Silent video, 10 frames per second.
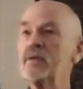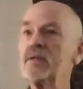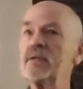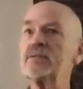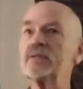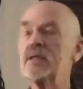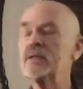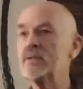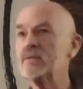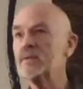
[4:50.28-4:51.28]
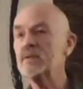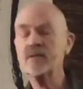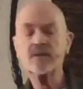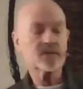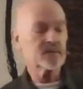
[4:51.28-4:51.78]
this, I don't want
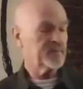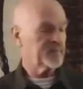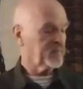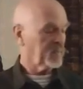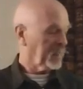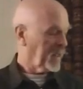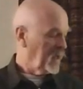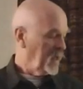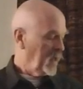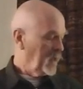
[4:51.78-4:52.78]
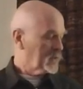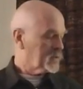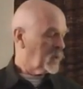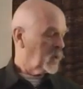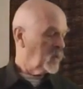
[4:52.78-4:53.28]
this.
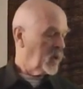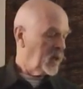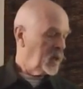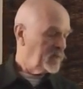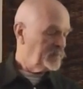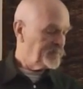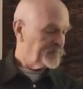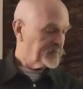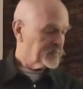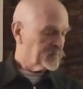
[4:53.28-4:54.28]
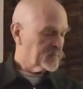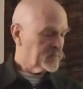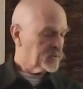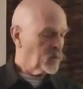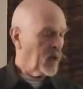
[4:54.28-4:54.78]
So I
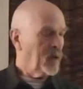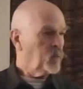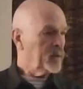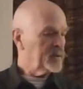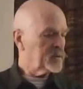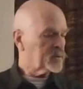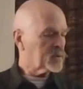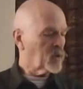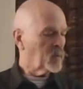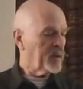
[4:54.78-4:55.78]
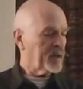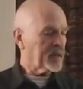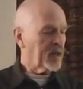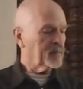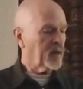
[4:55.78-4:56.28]
wanted you to go
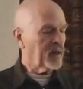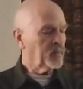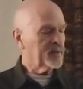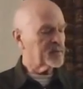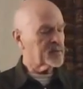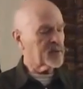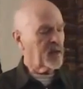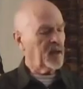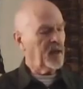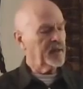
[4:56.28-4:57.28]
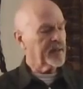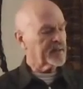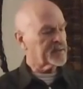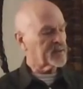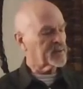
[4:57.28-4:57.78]
back. I went hunting
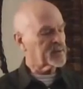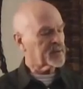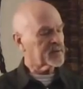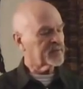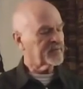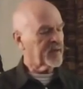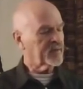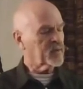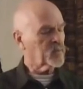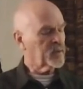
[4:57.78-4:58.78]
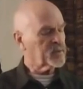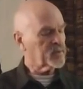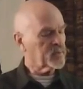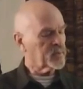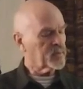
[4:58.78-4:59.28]
and searching to find the
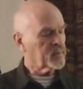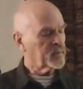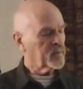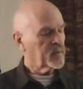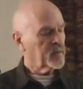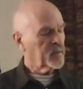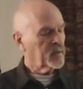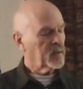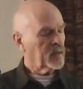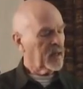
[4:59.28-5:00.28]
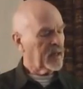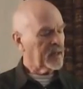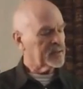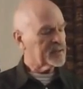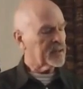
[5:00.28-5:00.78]
original
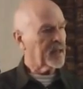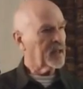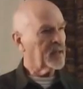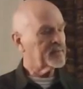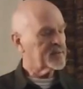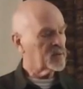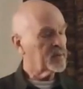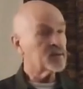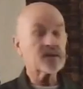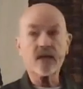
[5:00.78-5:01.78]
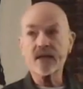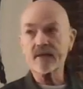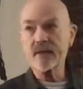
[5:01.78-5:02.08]
lines that I love so much that